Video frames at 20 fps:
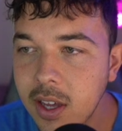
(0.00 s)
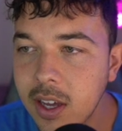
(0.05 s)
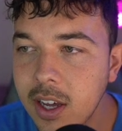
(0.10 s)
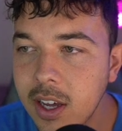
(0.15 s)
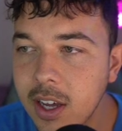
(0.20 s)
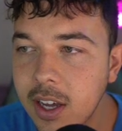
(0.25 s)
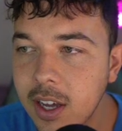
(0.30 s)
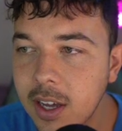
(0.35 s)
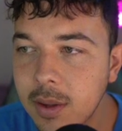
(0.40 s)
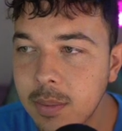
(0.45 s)

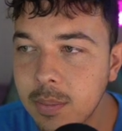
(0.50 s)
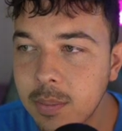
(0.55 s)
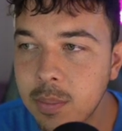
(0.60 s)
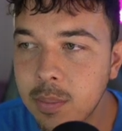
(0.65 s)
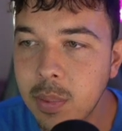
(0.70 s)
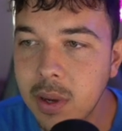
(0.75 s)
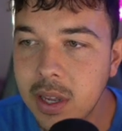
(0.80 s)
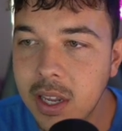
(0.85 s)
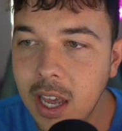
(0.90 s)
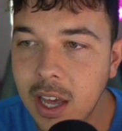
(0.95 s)

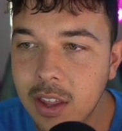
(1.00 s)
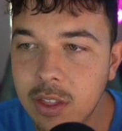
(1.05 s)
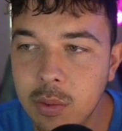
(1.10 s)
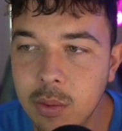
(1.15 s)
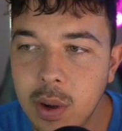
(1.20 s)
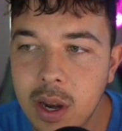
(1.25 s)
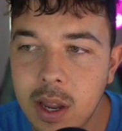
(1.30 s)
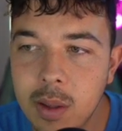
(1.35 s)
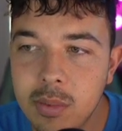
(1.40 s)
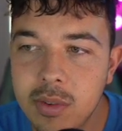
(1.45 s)
But yeah,
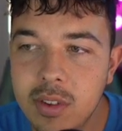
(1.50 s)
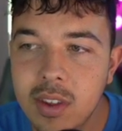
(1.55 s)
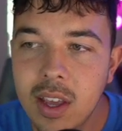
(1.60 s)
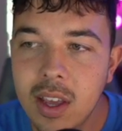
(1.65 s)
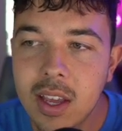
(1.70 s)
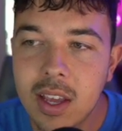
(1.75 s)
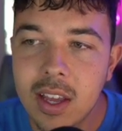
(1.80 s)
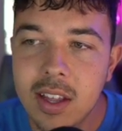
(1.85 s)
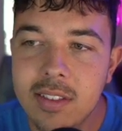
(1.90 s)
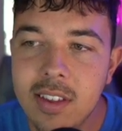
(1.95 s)
the Rams
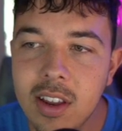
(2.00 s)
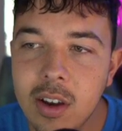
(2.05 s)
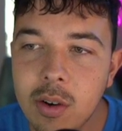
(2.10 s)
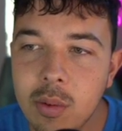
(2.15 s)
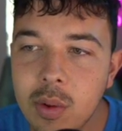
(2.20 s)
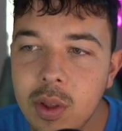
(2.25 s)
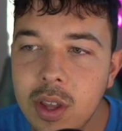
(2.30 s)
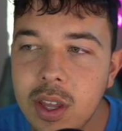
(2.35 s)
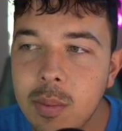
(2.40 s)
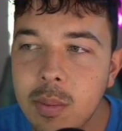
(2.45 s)

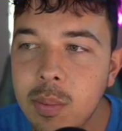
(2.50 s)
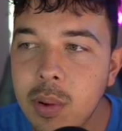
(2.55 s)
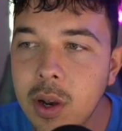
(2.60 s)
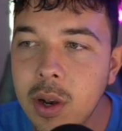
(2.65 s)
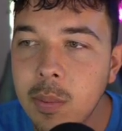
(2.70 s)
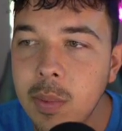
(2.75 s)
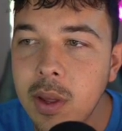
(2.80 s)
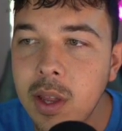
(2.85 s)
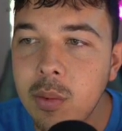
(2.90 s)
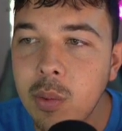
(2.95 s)
didn't really
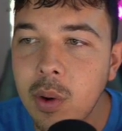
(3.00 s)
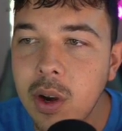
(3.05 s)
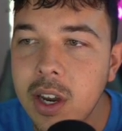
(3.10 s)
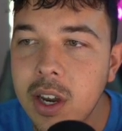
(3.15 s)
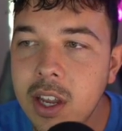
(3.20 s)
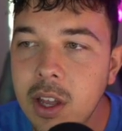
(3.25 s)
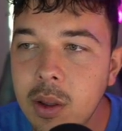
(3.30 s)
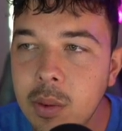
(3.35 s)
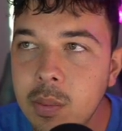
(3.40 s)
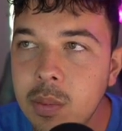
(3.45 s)
put him in where
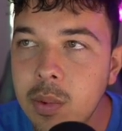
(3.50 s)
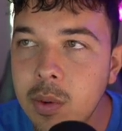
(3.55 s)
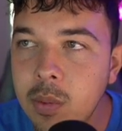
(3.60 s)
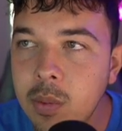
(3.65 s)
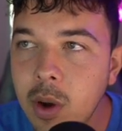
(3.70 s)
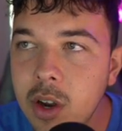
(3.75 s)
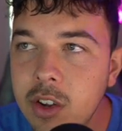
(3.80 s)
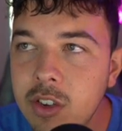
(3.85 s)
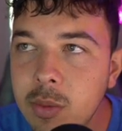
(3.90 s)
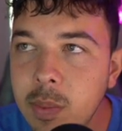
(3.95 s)
he could
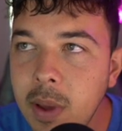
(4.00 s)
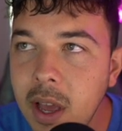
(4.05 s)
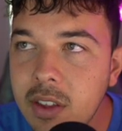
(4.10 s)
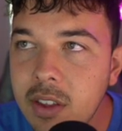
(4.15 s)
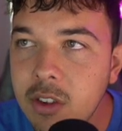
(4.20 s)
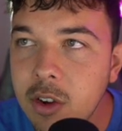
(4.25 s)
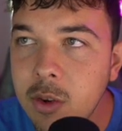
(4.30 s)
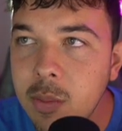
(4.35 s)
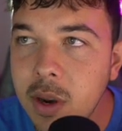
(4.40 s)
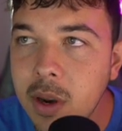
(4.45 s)
rush the
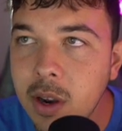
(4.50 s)
passer,